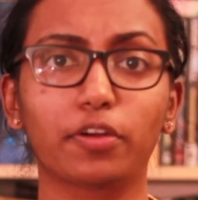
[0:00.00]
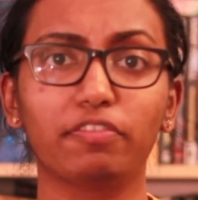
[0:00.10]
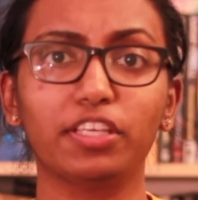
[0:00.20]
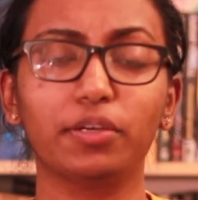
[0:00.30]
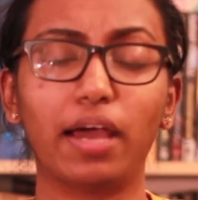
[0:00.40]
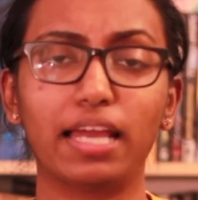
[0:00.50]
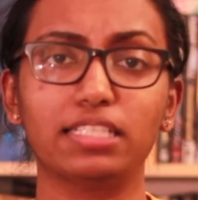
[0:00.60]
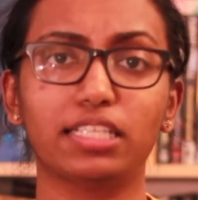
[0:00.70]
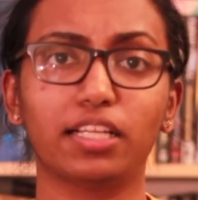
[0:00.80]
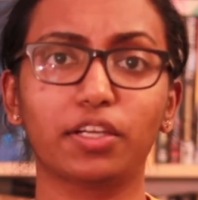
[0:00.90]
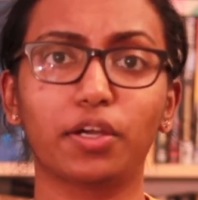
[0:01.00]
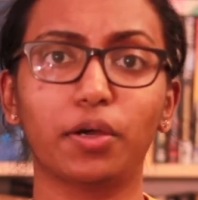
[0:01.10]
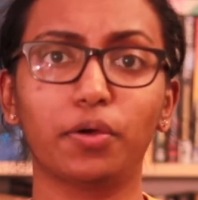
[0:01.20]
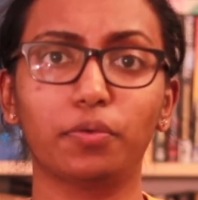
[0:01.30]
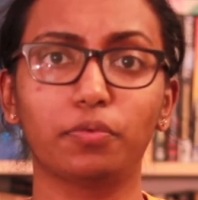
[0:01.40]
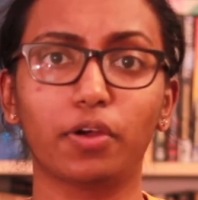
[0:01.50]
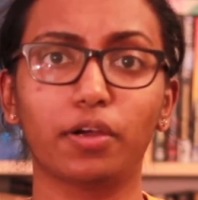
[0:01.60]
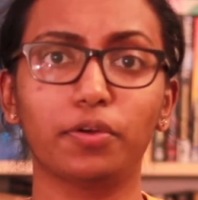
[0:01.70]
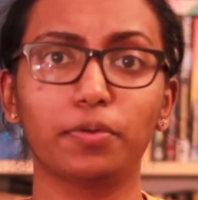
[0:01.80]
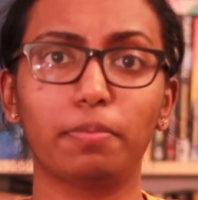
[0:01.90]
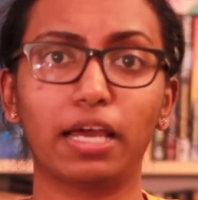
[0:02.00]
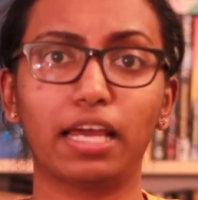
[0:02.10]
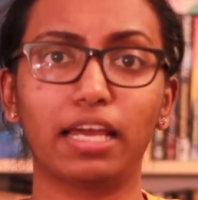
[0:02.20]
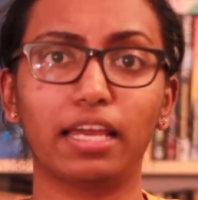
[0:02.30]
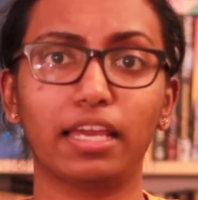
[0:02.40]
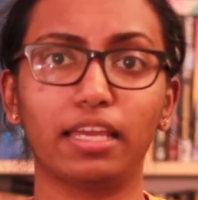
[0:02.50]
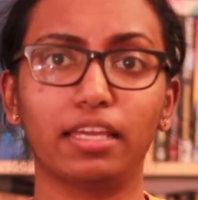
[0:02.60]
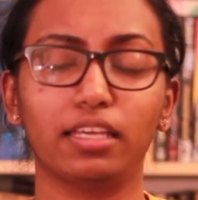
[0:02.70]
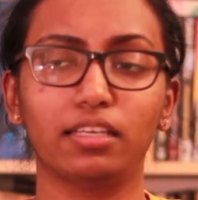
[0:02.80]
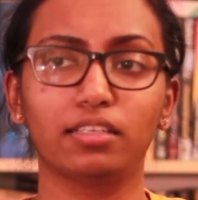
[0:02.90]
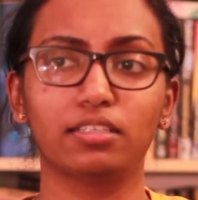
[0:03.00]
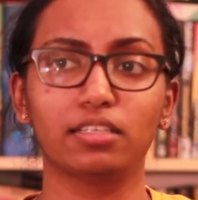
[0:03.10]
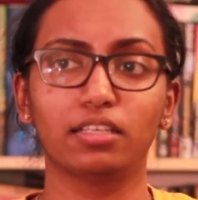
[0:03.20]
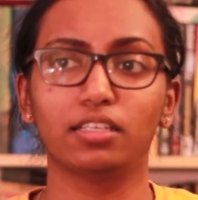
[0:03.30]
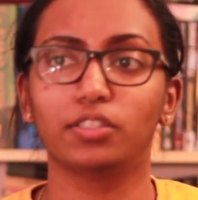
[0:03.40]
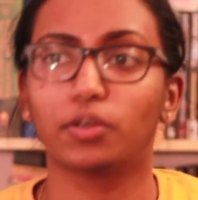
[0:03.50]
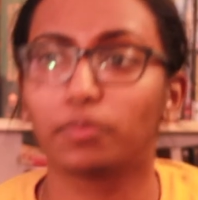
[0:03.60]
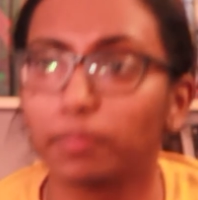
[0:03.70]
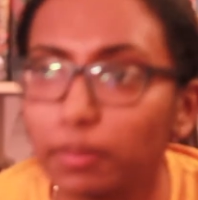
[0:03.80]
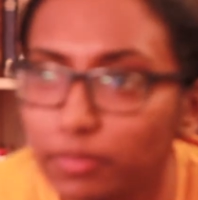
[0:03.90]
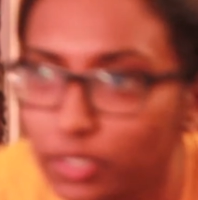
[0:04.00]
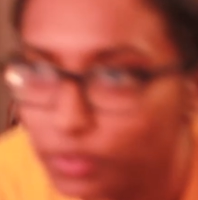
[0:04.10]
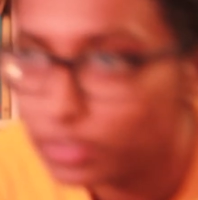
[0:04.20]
review on Jellicoe Road by, don't remember who